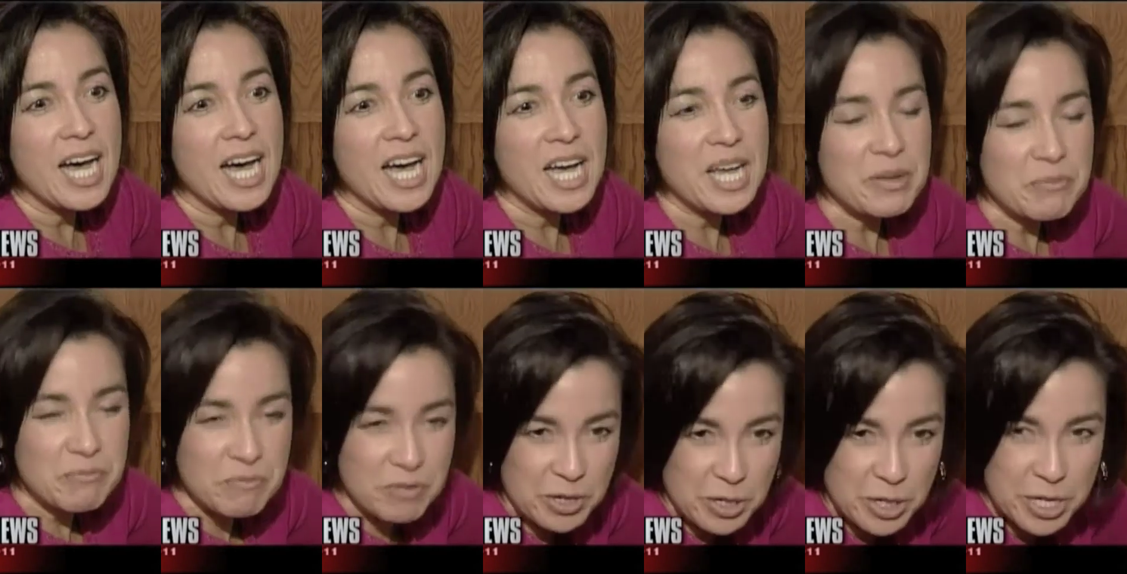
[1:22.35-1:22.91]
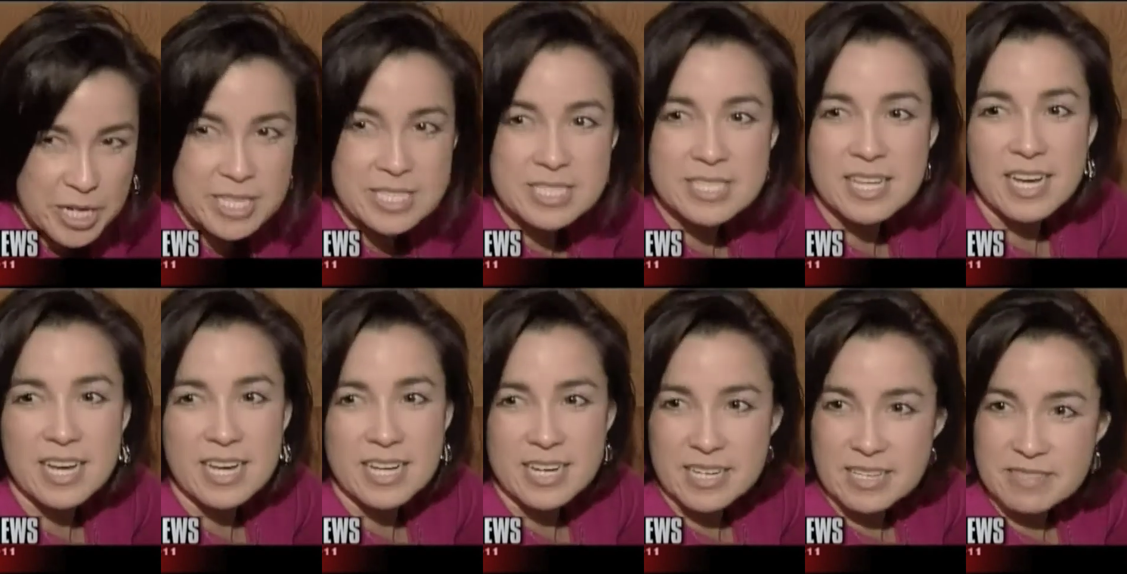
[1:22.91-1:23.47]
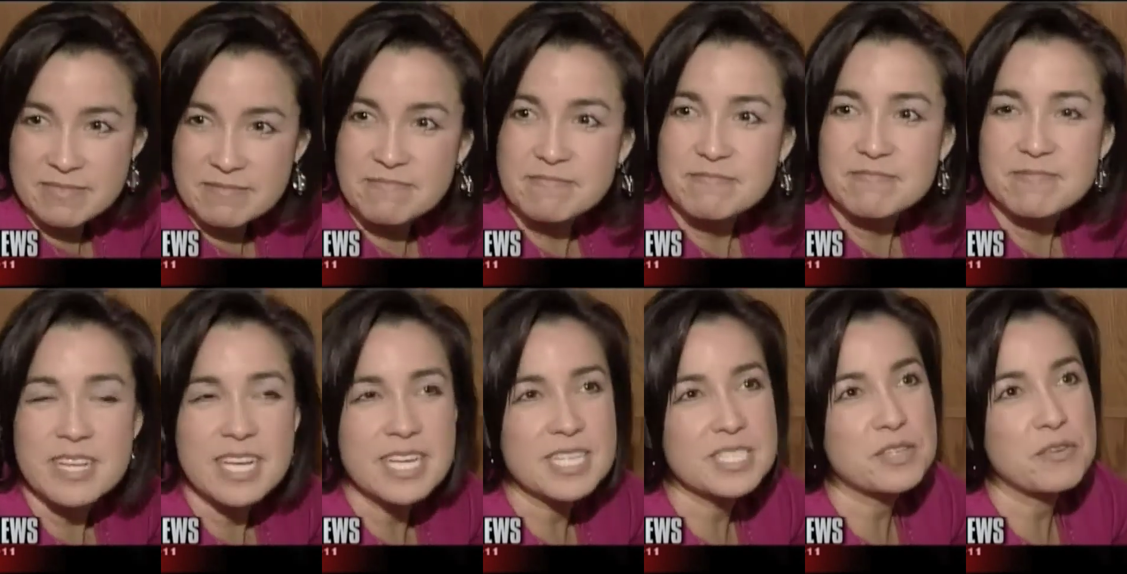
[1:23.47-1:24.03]
I am very excited.
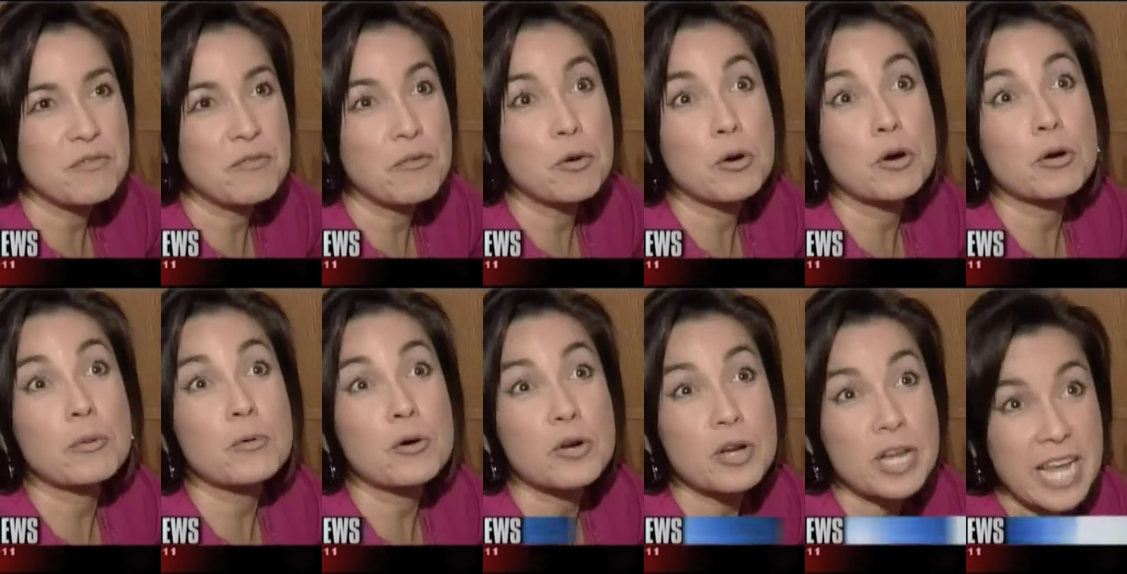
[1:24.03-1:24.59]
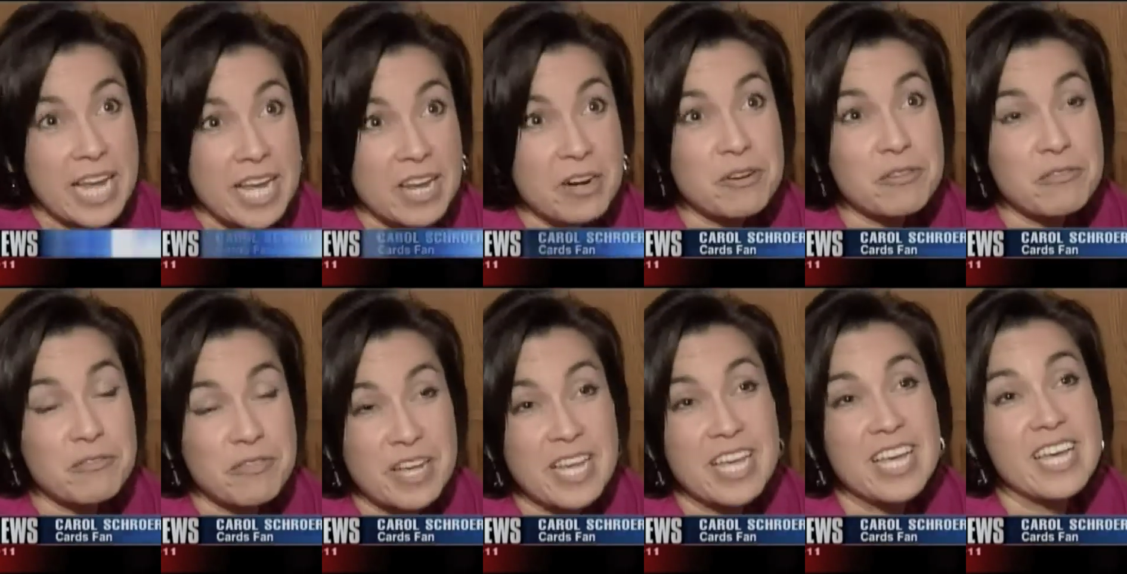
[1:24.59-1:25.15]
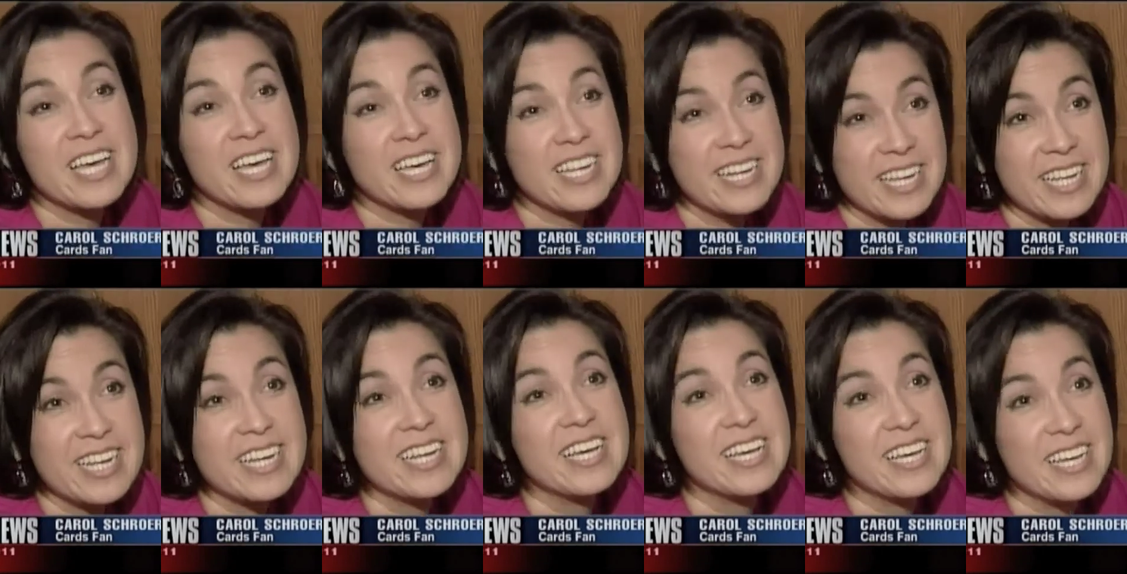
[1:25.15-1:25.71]
As a former Gator
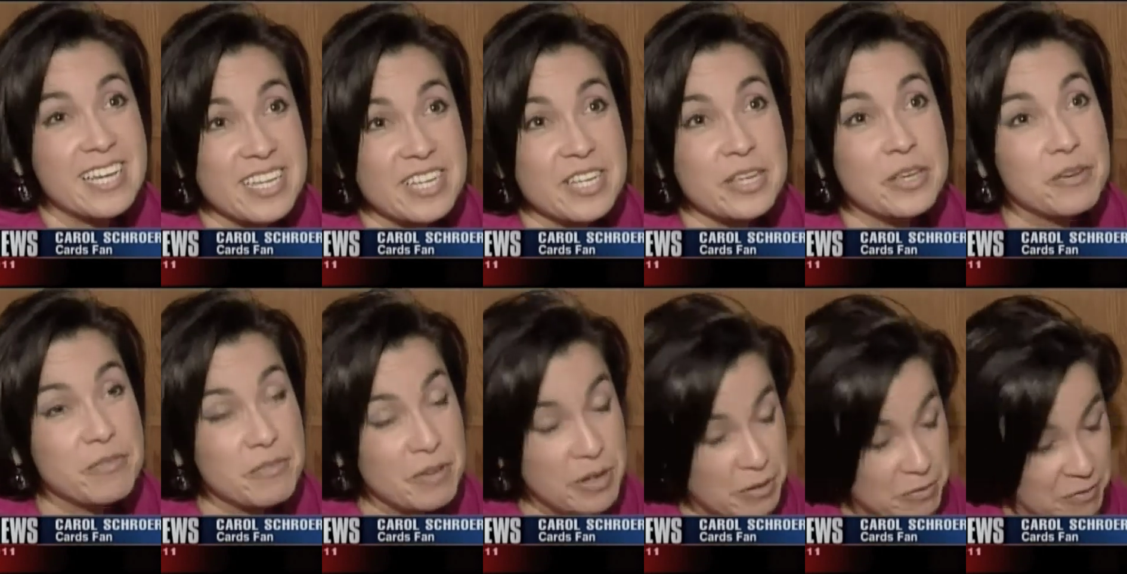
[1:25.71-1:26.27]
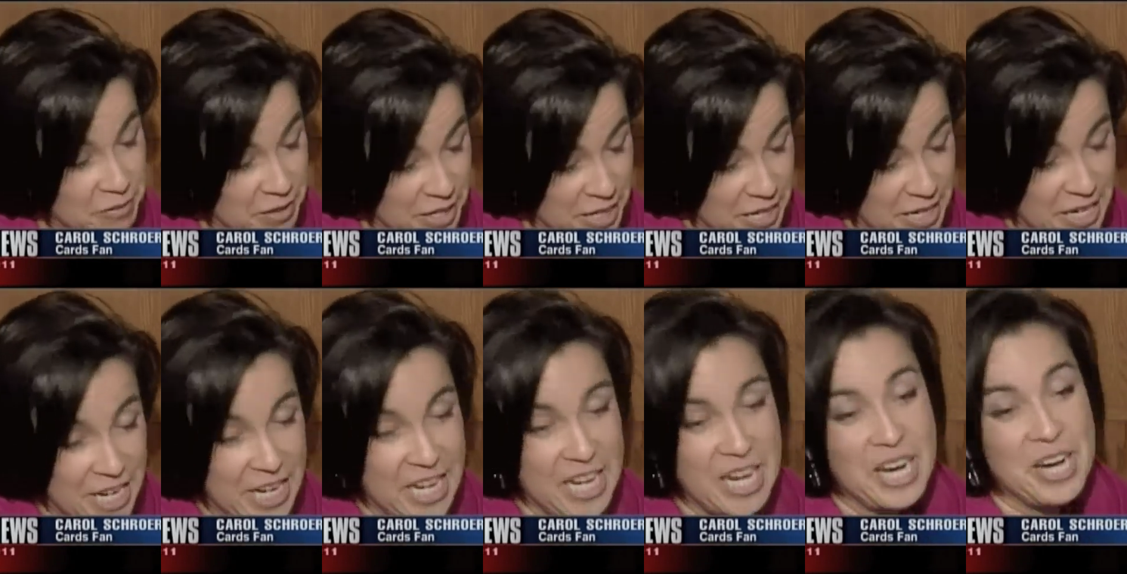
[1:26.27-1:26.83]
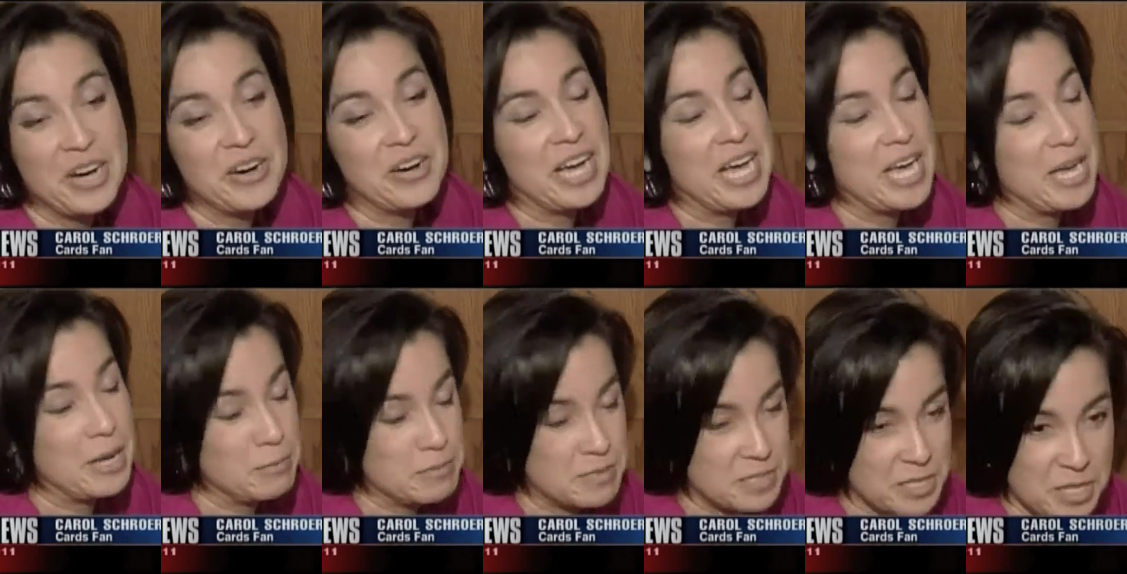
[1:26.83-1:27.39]
fan and a U of L fan now,
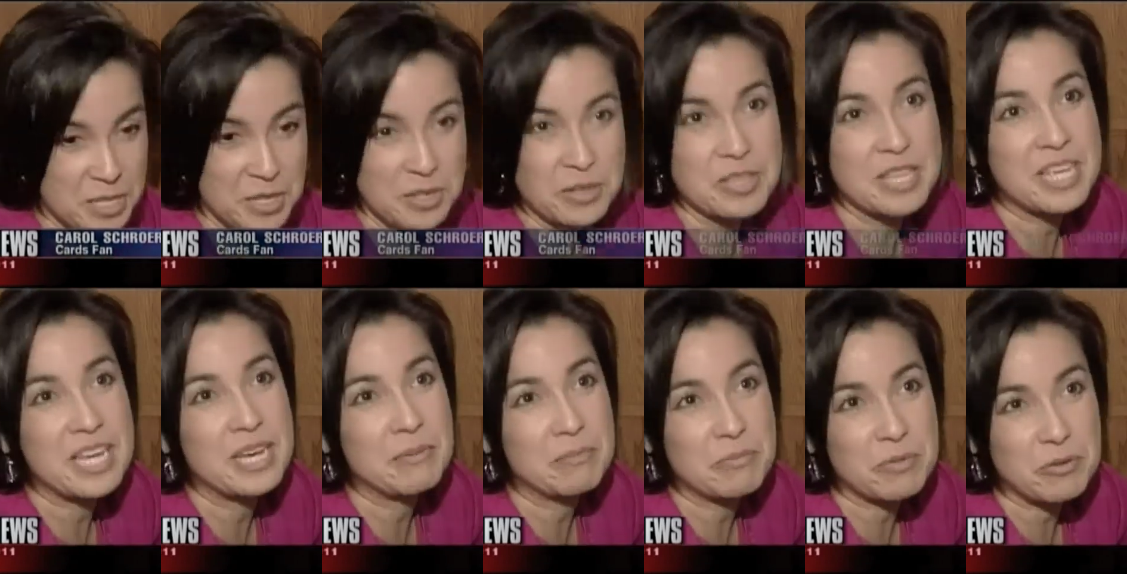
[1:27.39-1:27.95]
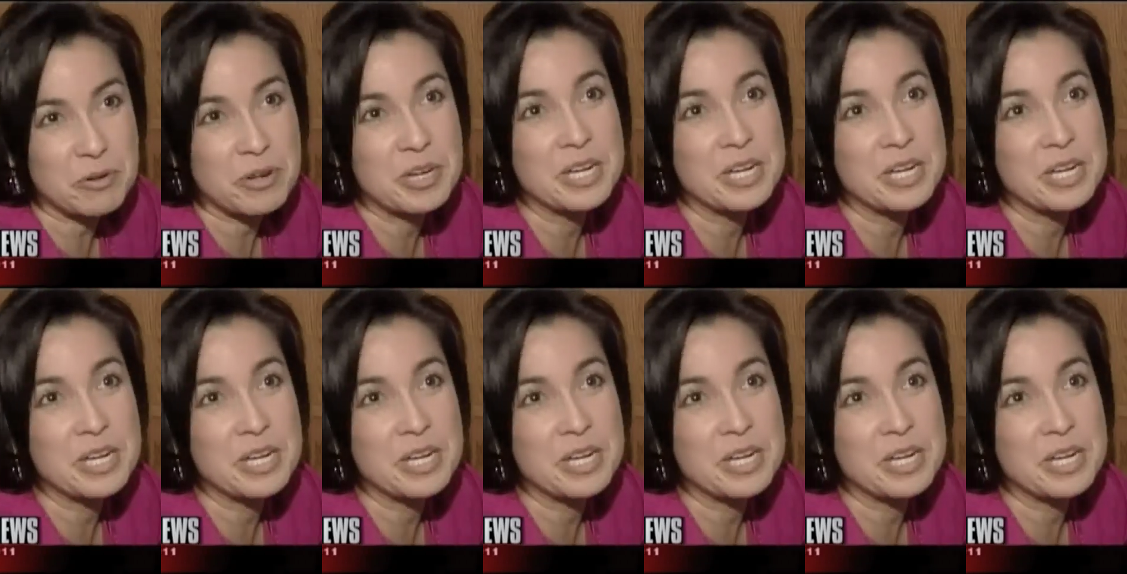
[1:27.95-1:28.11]
absolutely, I'm